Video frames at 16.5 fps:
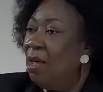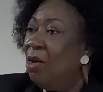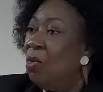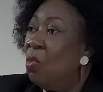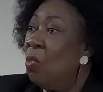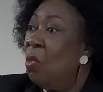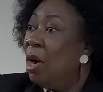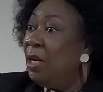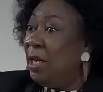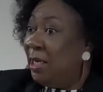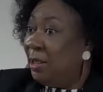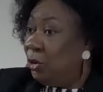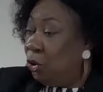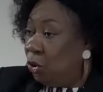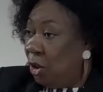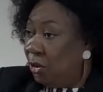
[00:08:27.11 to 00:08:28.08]
What
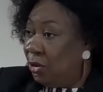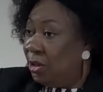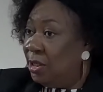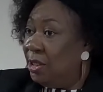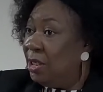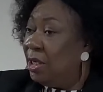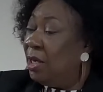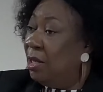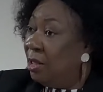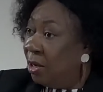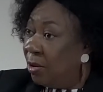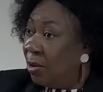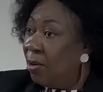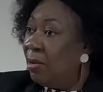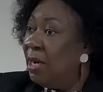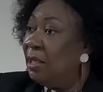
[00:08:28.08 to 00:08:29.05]
has shortened the
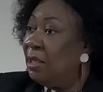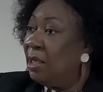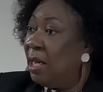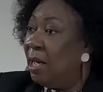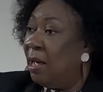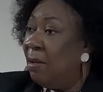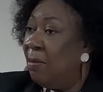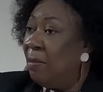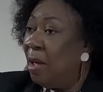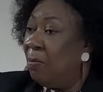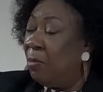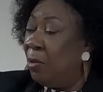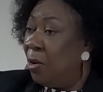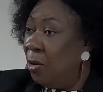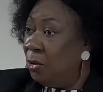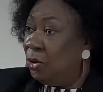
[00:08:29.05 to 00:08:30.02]
current
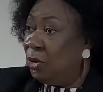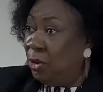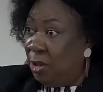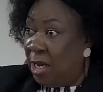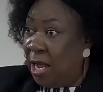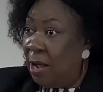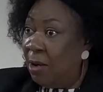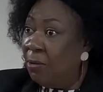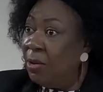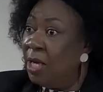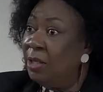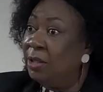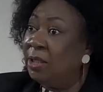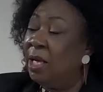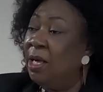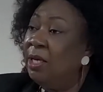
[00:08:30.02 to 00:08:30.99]
approach now
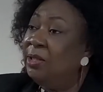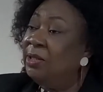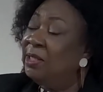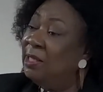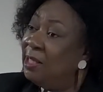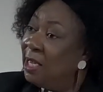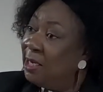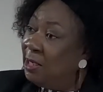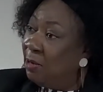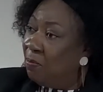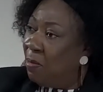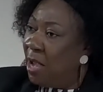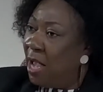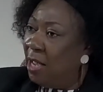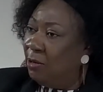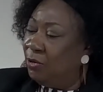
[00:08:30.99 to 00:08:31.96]
is synthetic
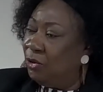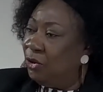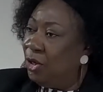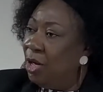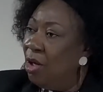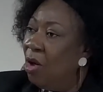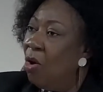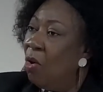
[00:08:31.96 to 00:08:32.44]
biology,